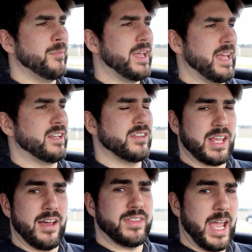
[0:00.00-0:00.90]
It does
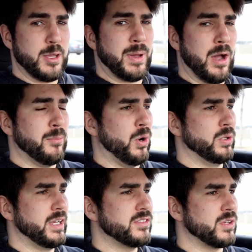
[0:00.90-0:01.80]
have the 8-pound
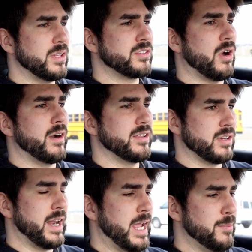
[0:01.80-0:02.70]
pulley, so this car is
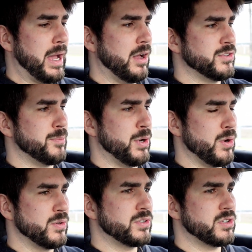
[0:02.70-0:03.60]
on 8 pounds of
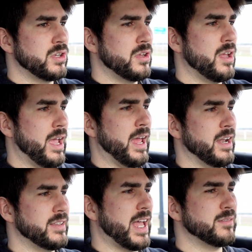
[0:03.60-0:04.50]
boost,
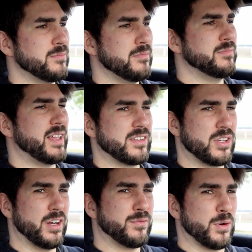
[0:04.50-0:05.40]
and that's
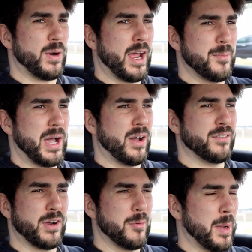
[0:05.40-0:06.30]
good for right about,
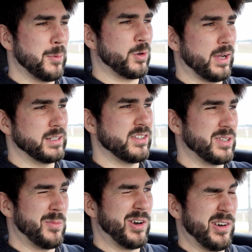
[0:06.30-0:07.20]
if I remember correctly,
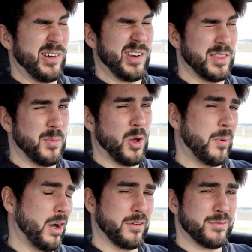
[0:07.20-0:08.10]
somewhere in the
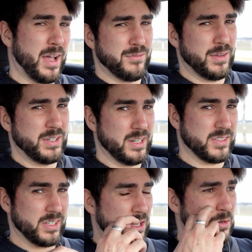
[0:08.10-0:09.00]
ballpark of 550 to
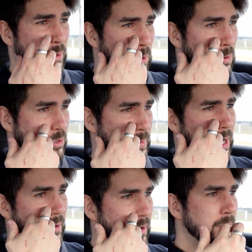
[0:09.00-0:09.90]
600 wheel
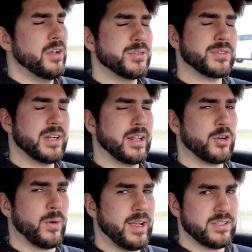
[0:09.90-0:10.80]
horsepower. So it's not a
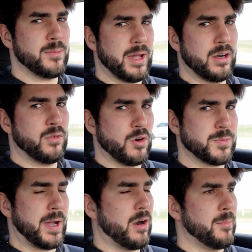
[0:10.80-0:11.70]
crazy amount of
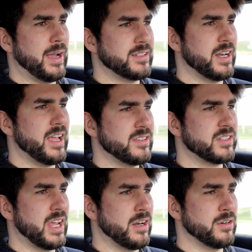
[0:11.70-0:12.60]
horsepower by today's
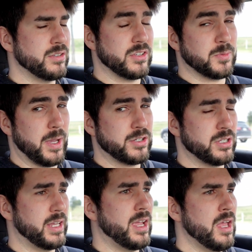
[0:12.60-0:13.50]
standards
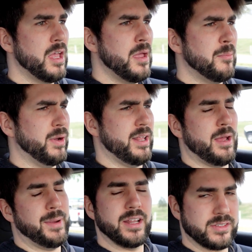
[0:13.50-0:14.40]
especially, but
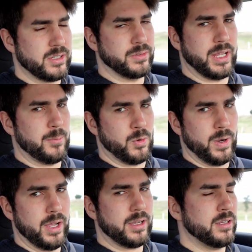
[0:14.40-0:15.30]
I mean, it's still damn quick.